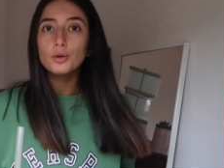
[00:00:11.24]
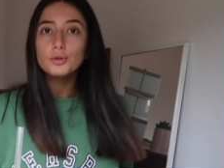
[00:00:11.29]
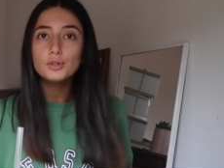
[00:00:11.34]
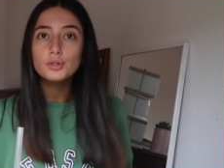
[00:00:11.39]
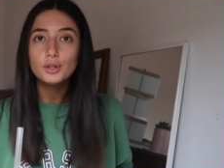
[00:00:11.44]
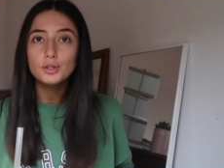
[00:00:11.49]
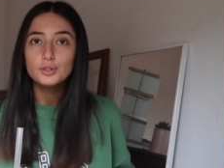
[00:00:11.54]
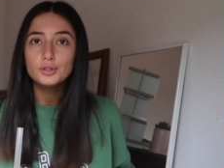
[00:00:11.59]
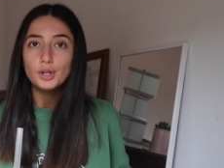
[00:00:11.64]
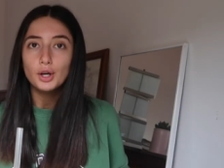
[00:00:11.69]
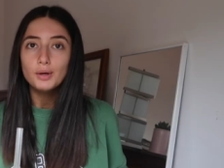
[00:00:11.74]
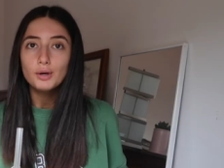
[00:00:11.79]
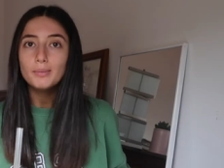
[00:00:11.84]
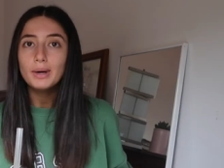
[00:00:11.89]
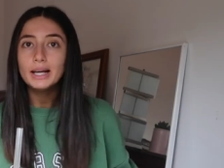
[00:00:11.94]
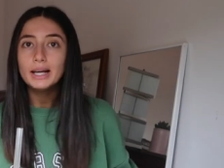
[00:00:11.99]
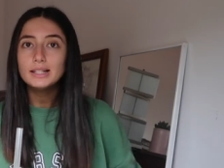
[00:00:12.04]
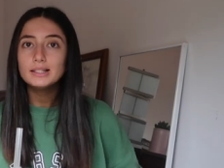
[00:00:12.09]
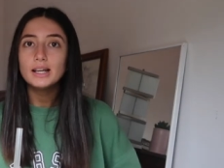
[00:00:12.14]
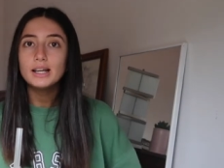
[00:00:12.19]
Also, don't
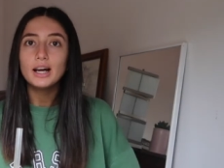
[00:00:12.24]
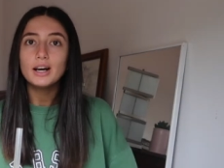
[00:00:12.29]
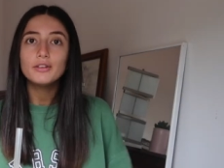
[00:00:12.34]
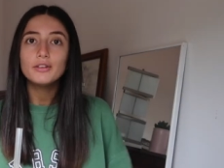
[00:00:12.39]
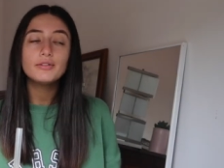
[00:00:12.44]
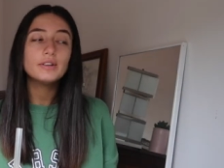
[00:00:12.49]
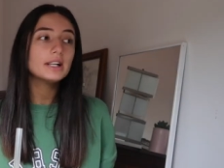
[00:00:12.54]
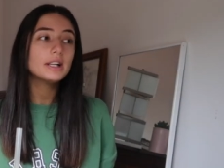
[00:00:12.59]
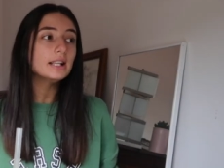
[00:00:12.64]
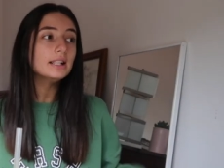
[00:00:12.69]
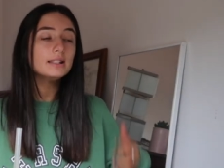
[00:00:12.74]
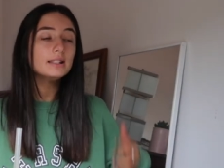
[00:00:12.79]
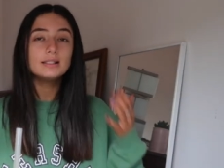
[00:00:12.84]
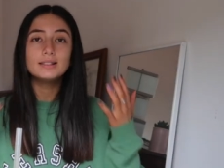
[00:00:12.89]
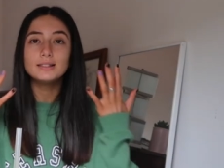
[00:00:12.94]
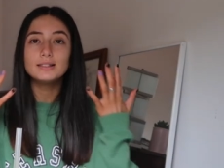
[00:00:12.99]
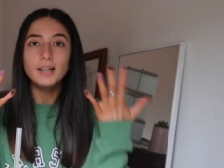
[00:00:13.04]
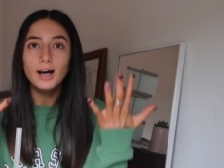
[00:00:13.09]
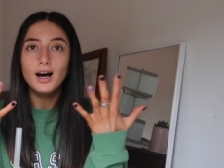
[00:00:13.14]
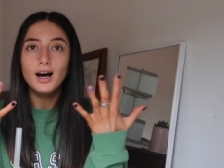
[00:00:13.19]
mind how
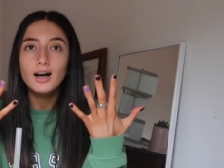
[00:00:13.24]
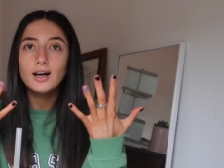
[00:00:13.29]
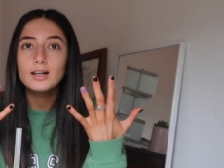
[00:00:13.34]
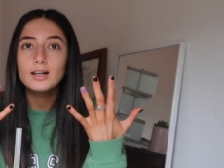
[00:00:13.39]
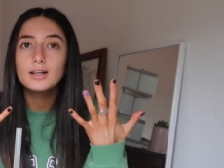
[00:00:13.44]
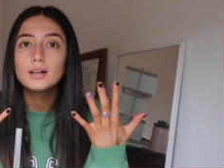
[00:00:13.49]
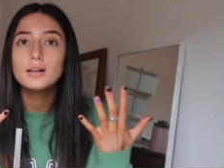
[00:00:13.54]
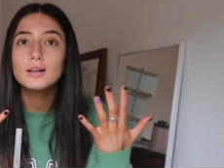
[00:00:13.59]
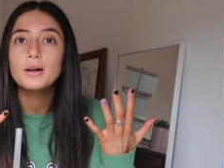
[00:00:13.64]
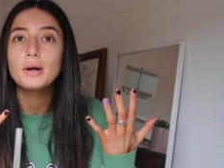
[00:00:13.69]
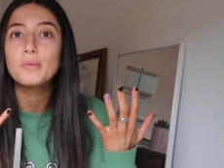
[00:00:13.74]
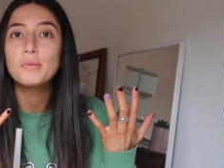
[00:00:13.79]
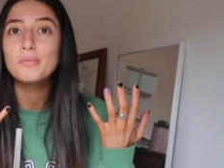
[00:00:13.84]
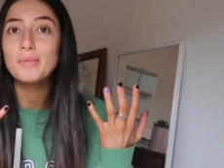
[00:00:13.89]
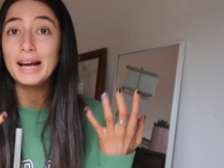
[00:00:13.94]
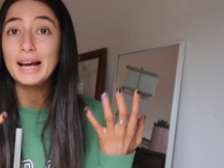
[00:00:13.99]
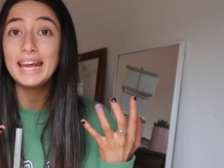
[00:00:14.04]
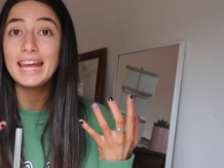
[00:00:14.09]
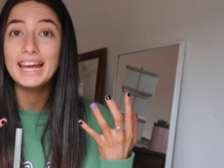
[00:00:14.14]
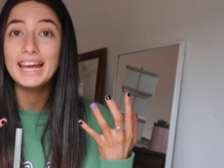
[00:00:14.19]
freaking dark
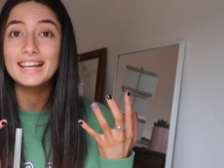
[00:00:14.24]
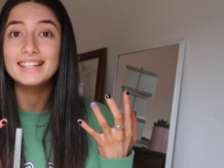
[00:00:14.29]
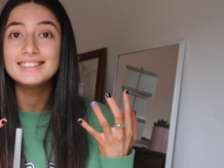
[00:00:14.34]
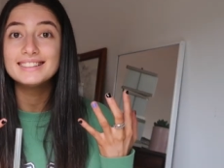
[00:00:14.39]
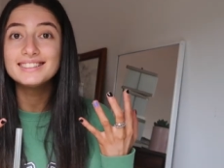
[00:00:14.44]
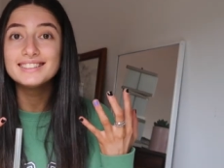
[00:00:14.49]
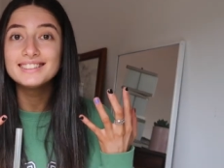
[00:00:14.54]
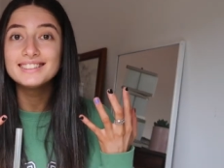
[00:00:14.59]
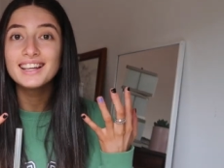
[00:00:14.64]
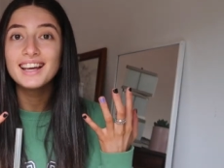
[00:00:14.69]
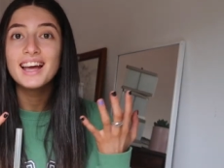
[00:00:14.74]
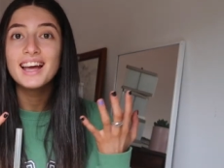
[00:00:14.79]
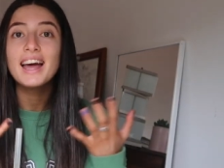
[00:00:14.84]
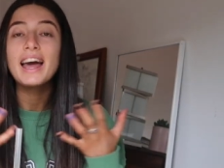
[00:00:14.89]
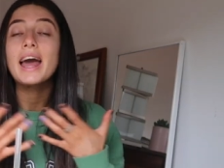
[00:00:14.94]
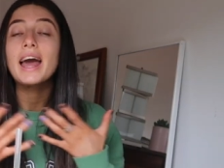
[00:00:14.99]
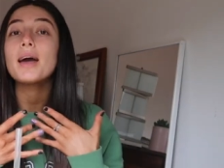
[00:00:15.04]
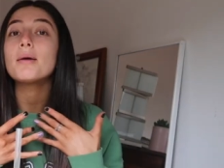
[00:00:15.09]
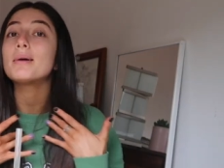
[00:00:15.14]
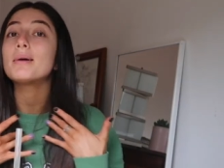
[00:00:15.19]
my hands
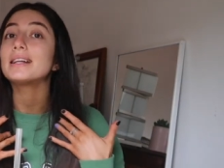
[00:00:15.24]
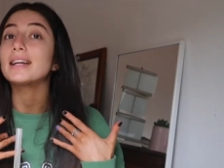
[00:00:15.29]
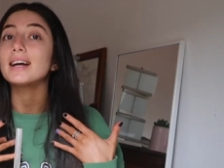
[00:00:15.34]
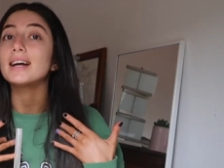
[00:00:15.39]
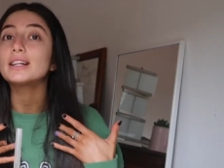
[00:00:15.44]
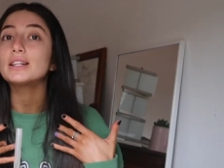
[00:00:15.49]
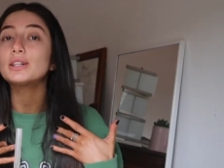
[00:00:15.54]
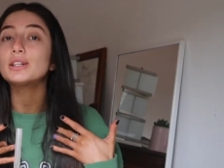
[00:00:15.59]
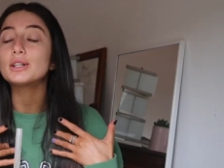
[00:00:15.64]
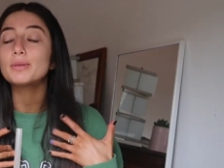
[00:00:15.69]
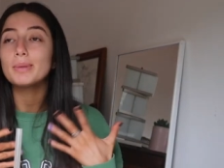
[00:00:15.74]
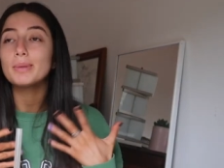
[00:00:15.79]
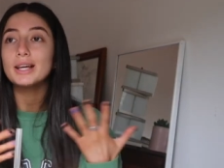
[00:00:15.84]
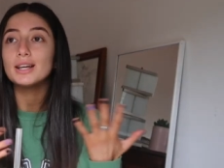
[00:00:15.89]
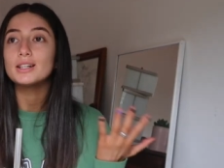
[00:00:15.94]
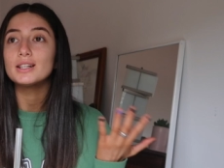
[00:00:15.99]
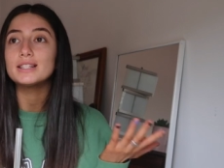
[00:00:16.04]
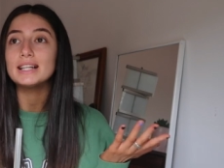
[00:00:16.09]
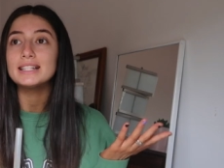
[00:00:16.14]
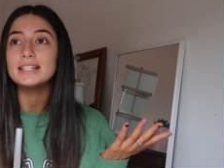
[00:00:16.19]
and my neck look
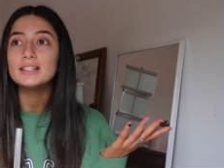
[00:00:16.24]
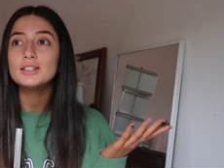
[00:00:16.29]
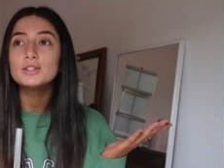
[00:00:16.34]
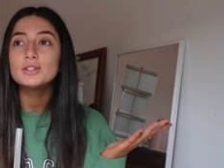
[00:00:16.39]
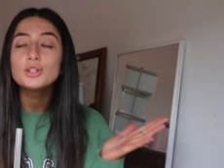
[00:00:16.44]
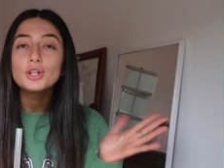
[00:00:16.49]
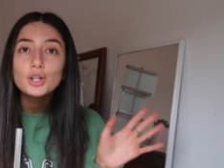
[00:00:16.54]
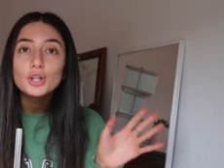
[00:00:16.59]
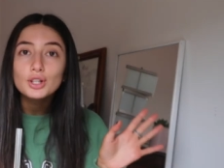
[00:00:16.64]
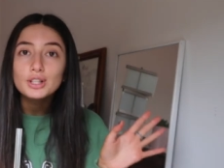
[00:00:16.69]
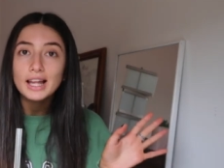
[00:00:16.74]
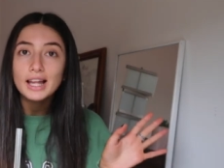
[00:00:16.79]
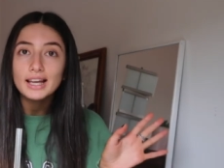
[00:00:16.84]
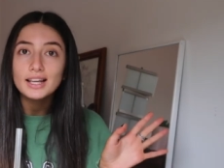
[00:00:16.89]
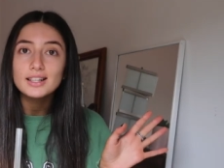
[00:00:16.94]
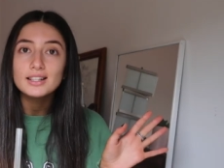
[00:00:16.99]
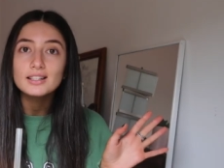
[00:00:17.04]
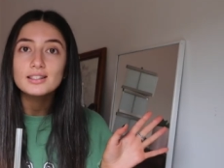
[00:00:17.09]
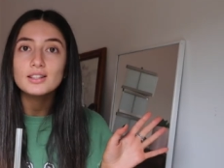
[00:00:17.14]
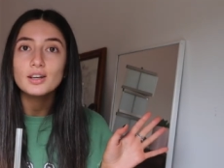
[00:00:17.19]
because I did two
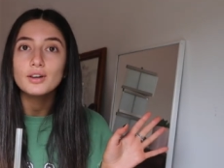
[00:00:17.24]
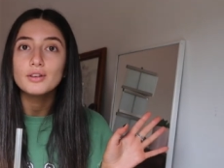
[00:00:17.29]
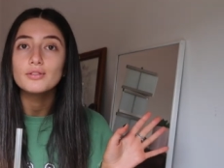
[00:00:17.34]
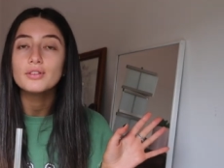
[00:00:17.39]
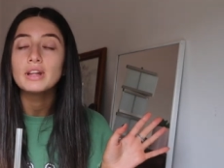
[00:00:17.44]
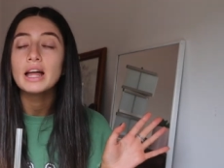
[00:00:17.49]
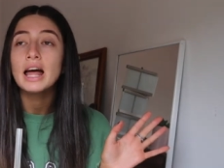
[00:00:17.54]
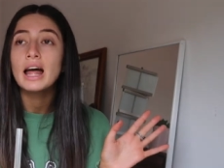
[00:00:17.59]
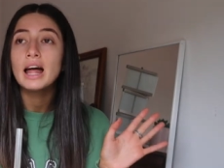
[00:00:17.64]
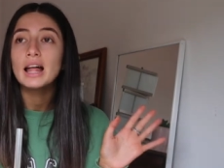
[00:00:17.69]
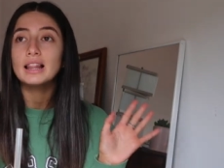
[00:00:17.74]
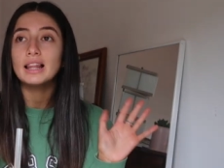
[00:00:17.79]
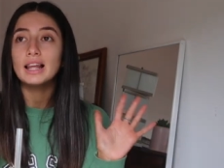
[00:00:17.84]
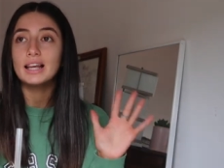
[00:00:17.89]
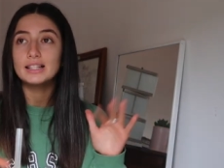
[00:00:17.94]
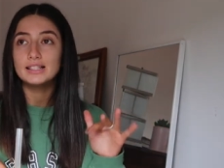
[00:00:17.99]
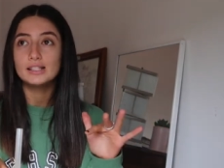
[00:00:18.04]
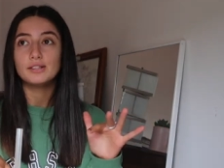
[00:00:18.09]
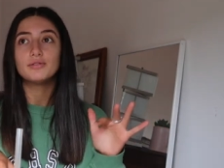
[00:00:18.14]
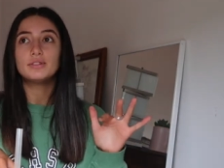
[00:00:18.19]
layers of
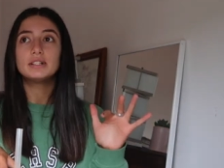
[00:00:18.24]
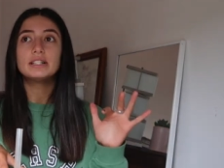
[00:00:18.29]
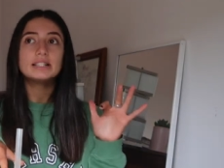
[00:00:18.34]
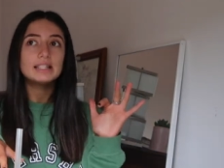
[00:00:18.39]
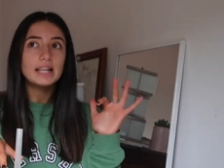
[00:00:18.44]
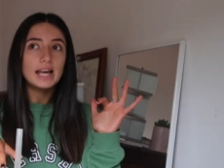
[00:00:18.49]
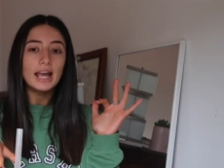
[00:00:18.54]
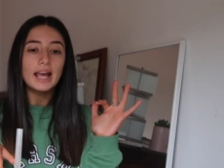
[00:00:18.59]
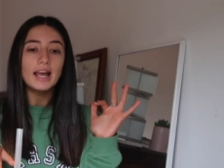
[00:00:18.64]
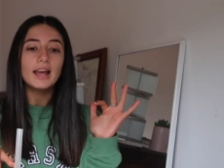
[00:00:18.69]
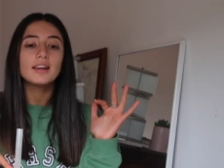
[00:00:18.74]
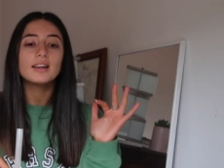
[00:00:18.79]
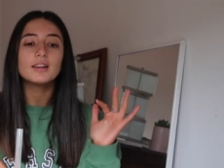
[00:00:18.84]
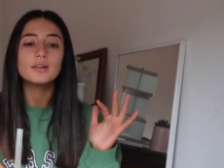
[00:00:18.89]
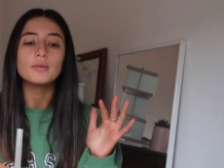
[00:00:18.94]
like different tan.